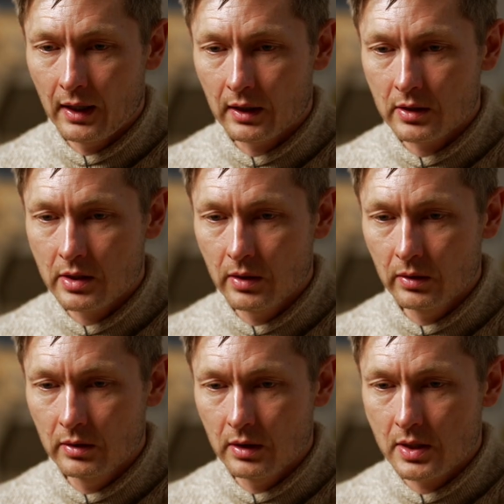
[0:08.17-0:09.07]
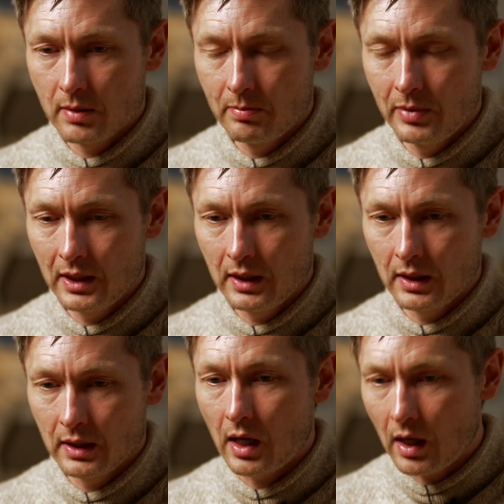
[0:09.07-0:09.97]
And it's good to
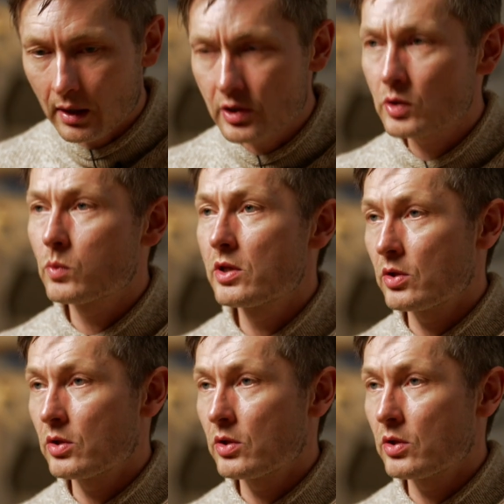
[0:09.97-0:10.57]
be honest with